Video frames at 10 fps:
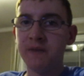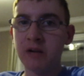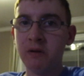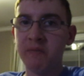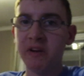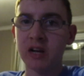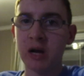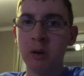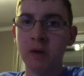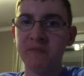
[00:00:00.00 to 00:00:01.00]
for some reviews
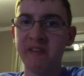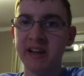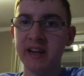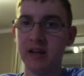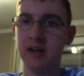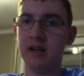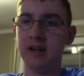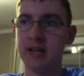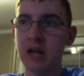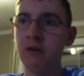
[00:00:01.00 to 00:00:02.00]
coming up very
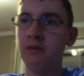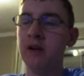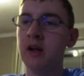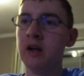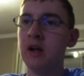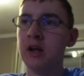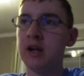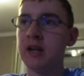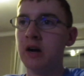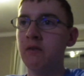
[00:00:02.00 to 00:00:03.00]
soon.
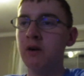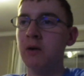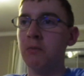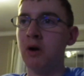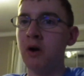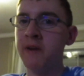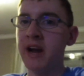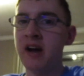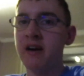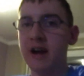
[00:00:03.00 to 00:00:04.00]
So, over
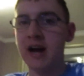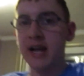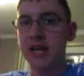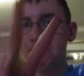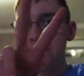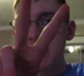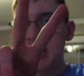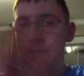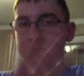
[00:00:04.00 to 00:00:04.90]
and out guys. Peace.